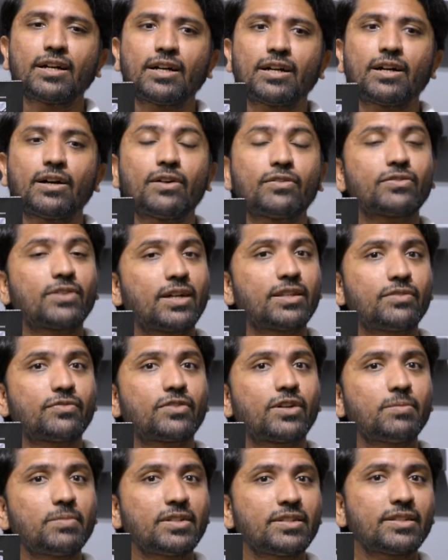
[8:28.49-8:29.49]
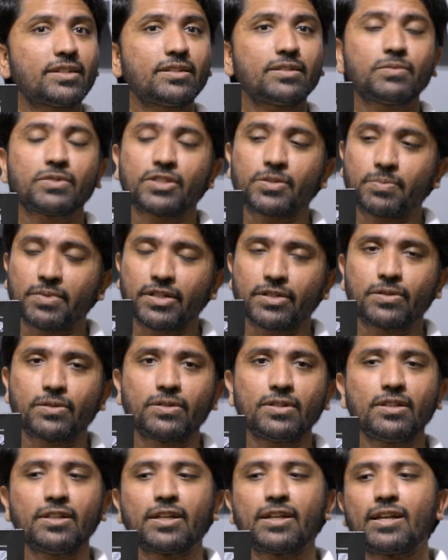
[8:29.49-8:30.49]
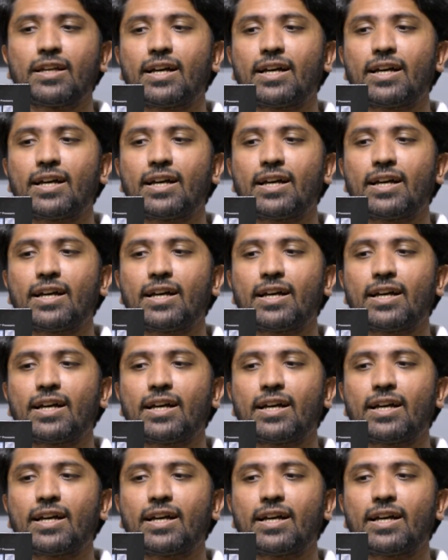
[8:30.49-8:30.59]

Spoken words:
or rather from Intel, which is pretty cool.